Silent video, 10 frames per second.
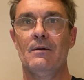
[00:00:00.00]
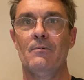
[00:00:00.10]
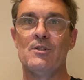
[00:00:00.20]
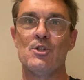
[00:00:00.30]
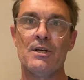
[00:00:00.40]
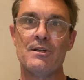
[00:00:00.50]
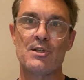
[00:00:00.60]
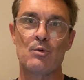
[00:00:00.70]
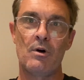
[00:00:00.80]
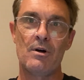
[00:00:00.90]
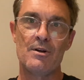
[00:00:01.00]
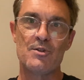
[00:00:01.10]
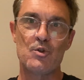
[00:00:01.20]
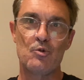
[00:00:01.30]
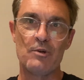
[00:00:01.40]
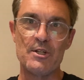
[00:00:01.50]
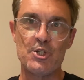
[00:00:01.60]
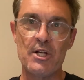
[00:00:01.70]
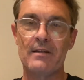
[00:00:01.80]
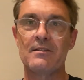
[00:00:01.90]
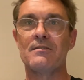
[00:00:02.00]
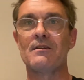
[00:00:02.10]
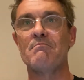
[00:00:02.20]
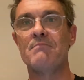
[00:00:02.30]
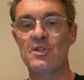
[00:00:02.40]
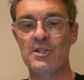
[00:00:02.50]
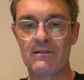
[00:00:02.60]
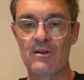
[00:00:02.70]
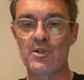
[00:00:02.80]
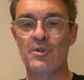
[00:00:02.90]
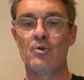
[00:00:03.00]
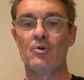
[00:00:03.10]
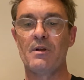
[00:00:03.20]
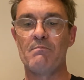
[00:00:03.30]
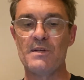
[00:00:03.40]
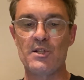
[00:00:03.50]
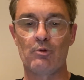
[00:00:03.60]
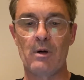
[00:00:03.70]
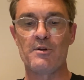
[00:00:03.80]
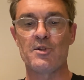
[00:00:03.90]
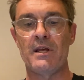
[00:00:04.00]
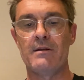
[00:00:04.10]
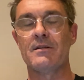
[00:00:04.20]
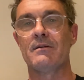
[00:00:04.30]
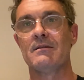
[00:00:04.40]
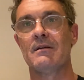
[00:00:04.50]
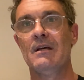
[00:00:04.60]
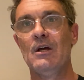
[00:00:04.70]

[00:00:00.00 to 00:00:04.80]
When Jesus was rejected and misunderstood and misrepresented,